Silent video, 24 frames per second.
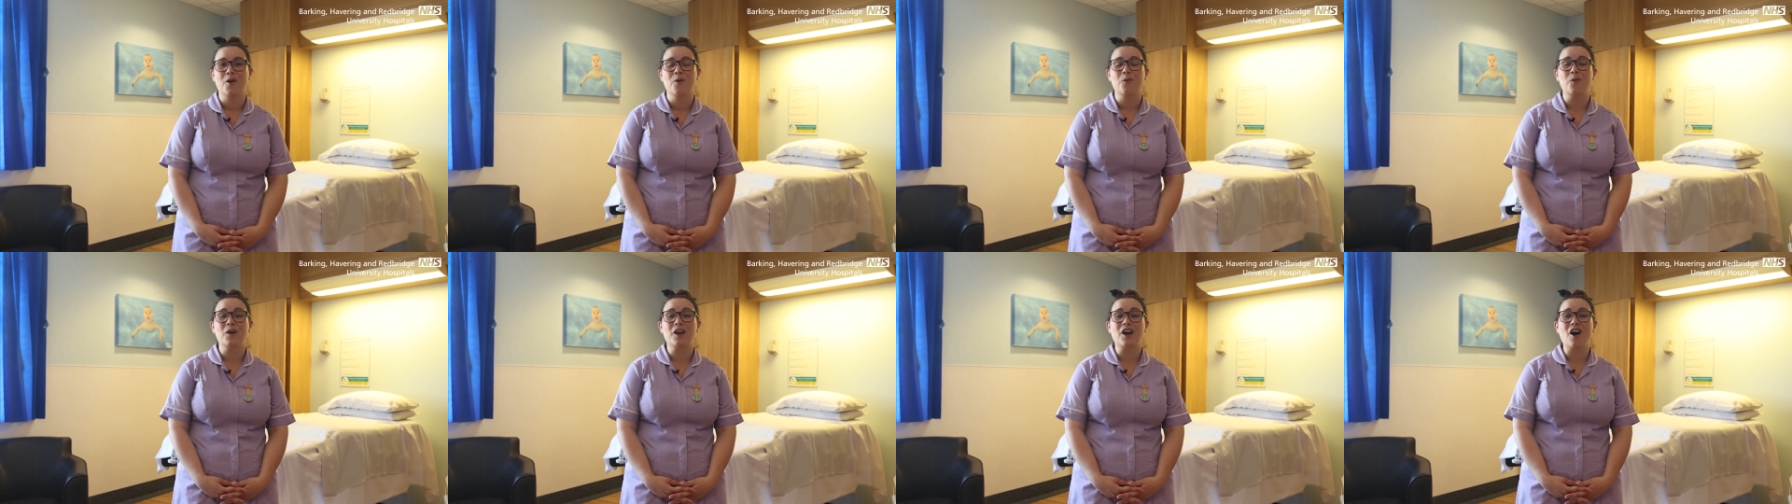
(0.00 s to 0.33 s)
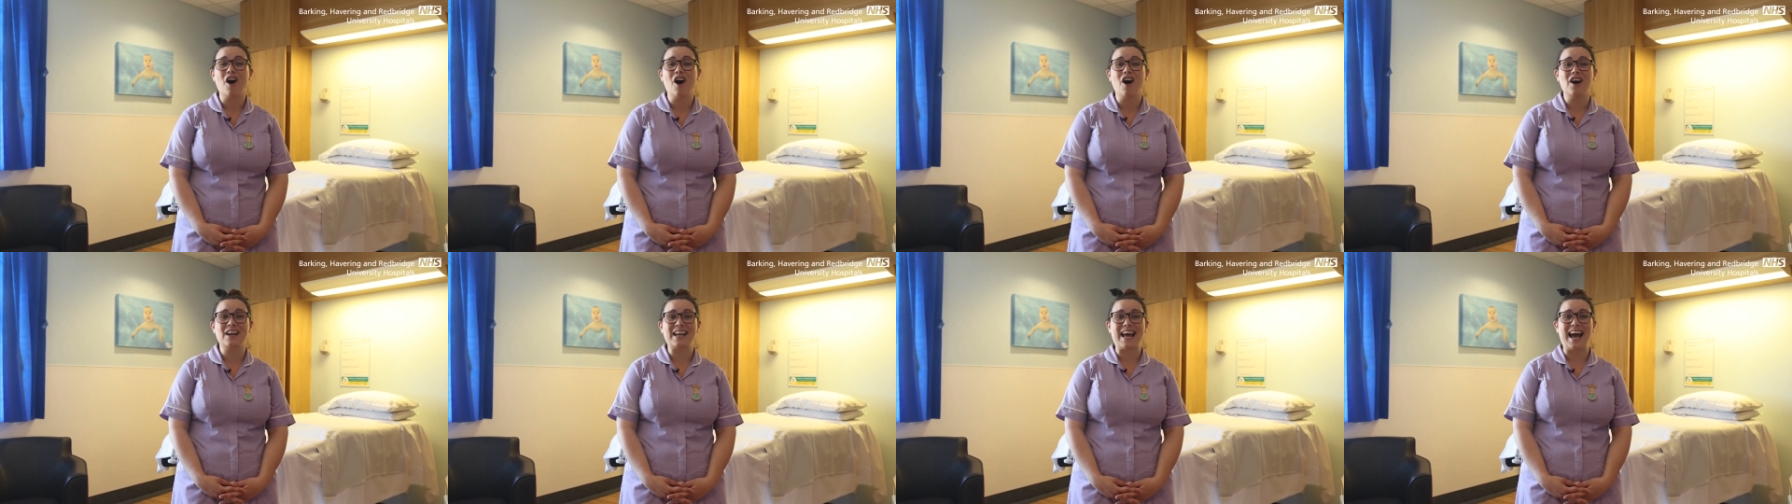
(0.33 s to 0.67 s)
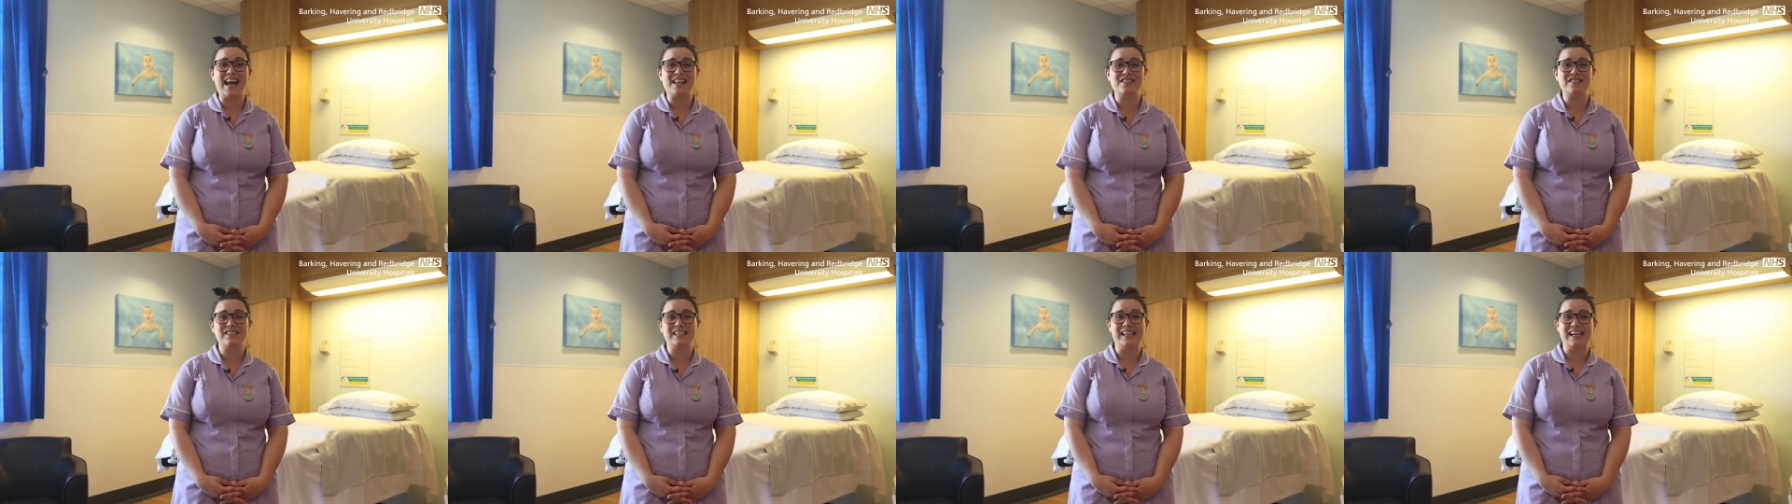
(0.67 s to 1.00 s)
We can't
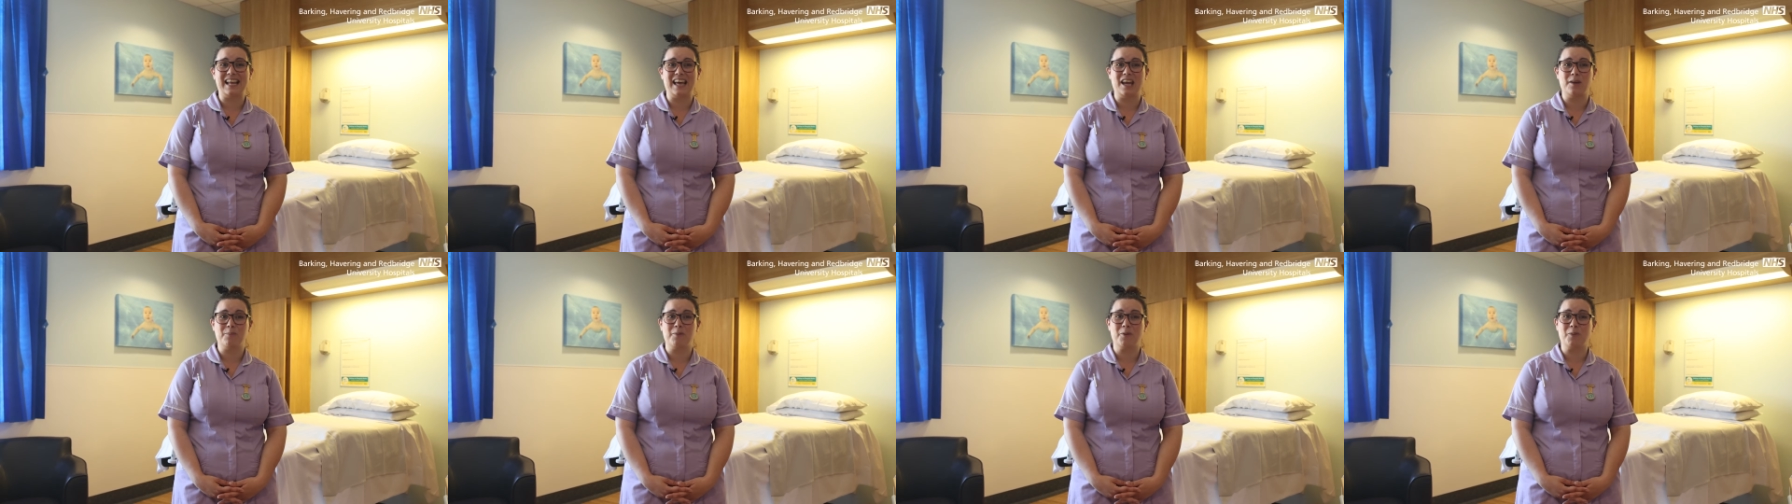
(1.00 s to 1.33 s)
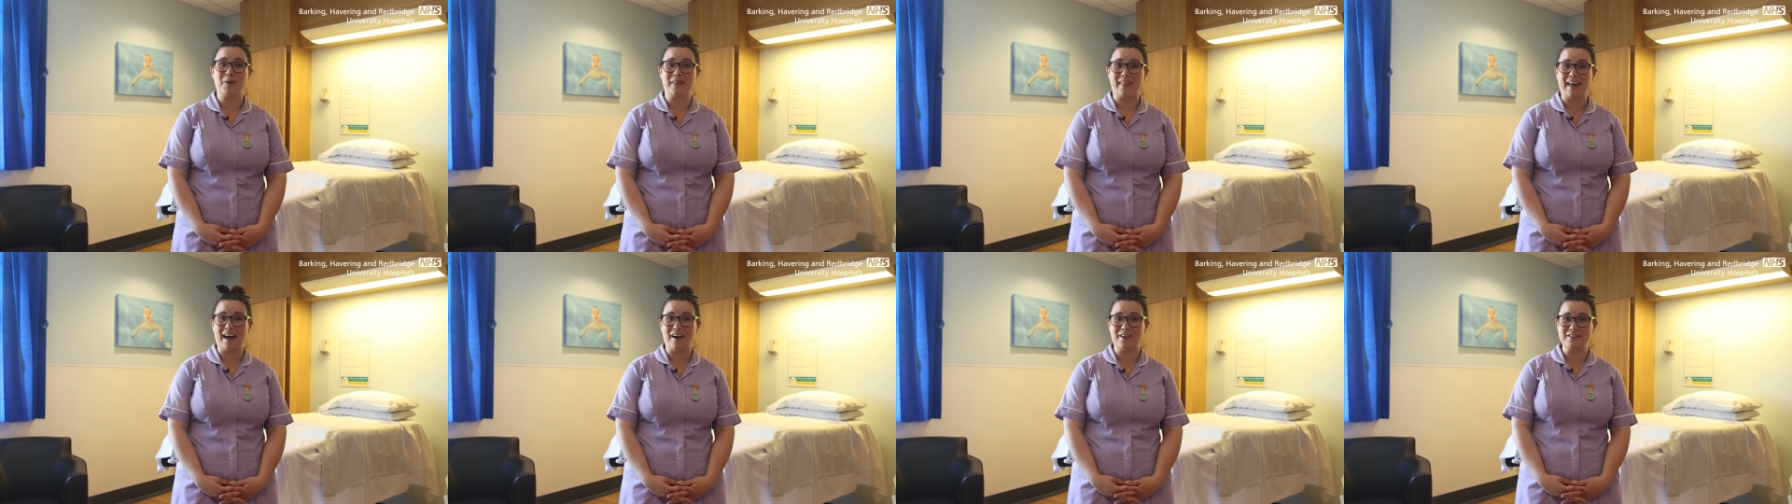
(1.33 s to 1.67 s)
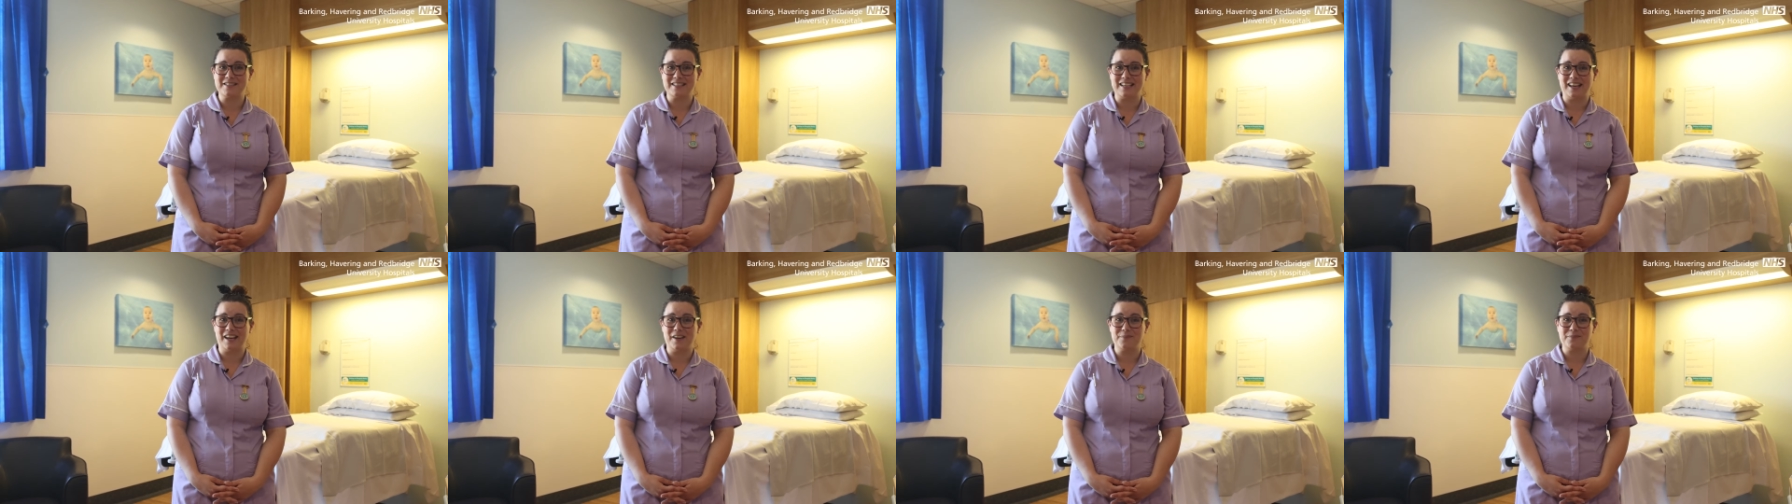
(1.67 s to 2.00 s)
actually labour
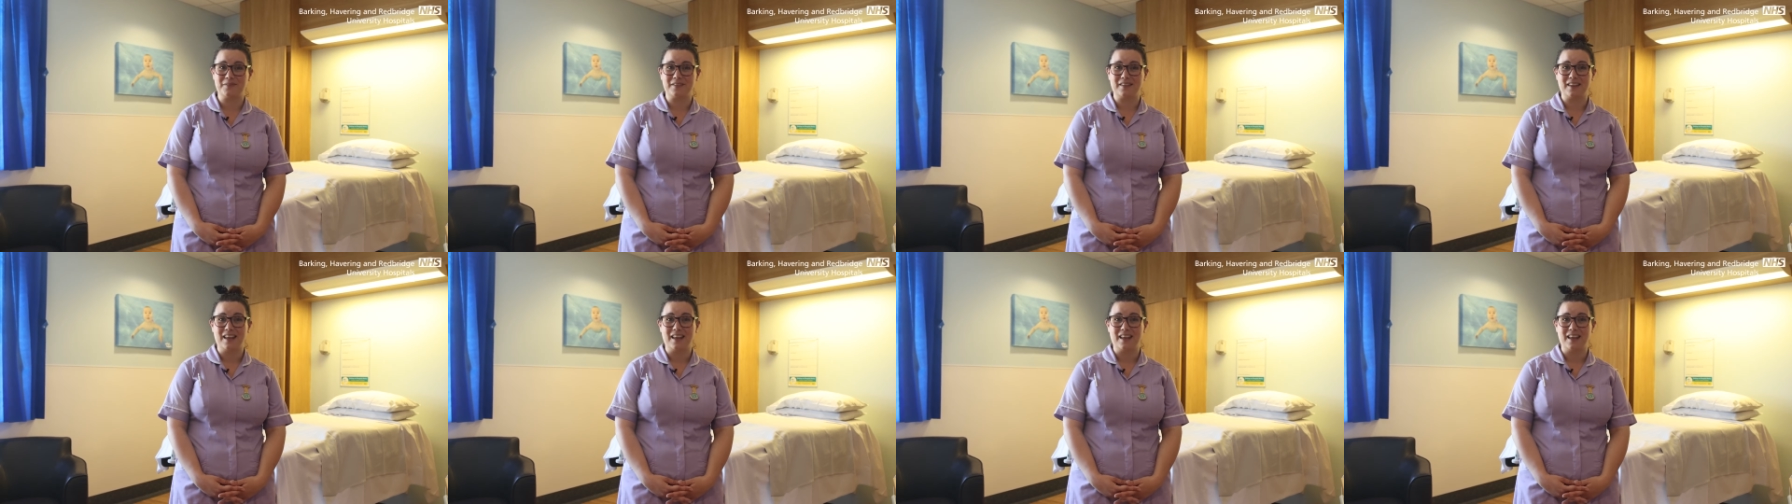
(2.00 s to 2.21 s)
without it,